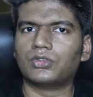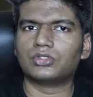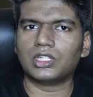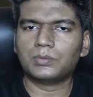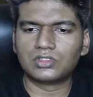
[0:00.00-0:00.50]
few
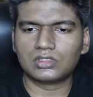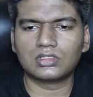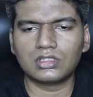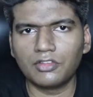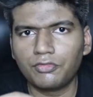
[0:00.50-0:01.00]

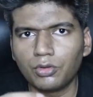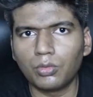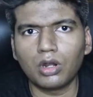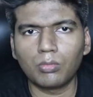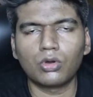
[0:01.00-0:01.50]
steps. If you
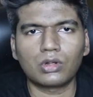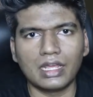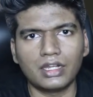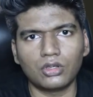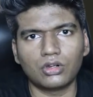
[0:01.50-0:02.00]
want more
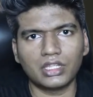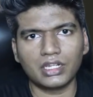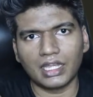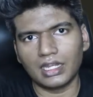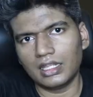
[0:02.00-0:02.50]
clarity on
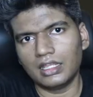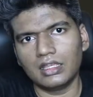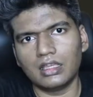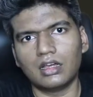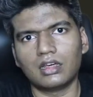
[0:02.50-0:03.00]
that,
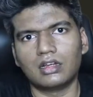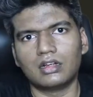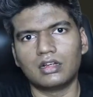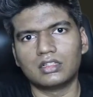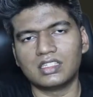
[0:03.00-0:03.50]
kindly
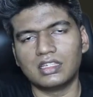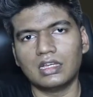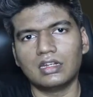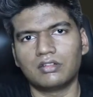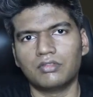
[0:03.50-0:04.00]
see
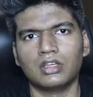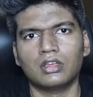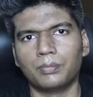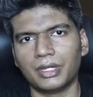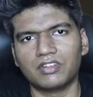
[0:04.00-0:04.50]
that
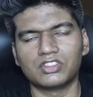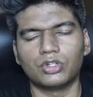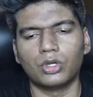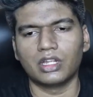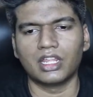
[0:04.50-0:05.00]
previous
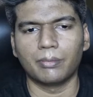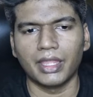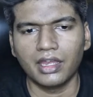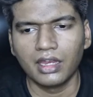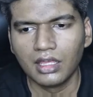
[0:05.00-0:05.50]
video that I
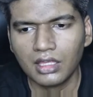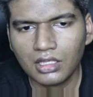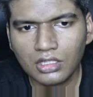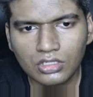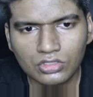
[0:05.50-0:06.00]
made.
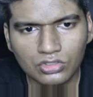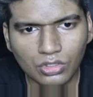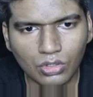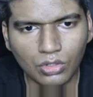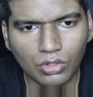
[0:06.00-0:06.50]

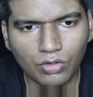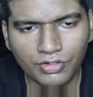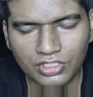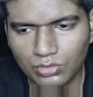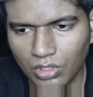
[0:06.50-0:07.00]
So
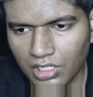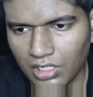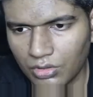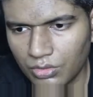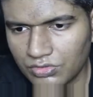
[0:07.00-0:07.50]
first, what
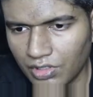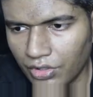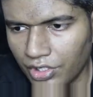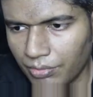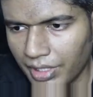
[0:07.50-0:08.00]
I'll do is we are
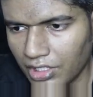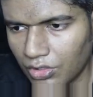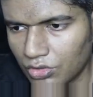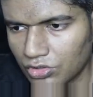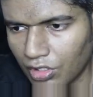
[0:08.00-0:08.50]
going to make
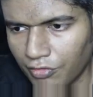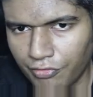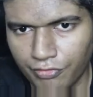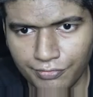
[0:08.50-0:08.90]
use of